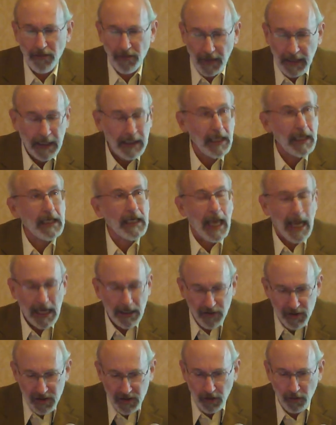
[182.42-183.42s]
thinking
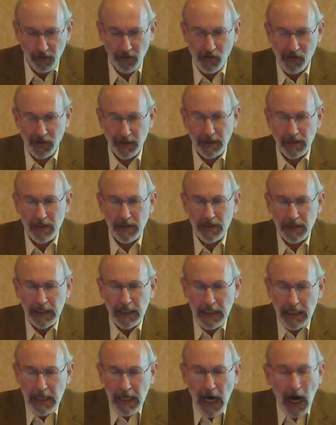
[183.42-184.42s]
and solutions
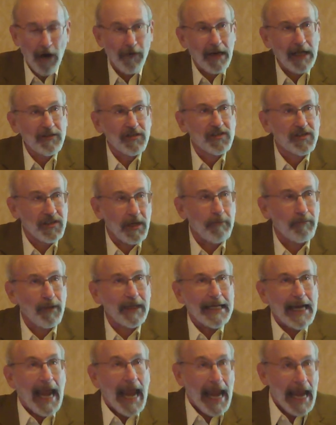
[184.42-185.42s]
are not
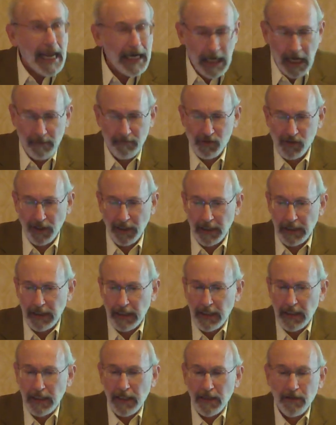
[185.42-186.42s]
simply an option,
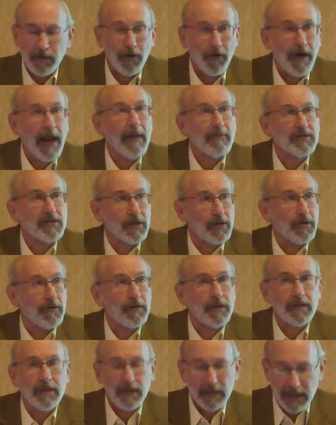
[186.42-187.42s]
they're an absolute
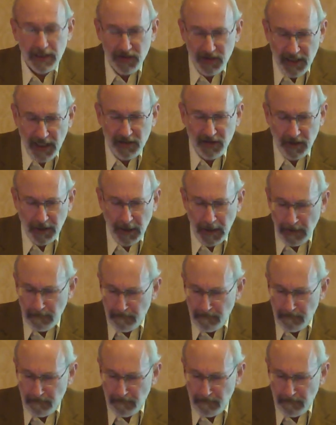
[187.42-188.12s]
necessity.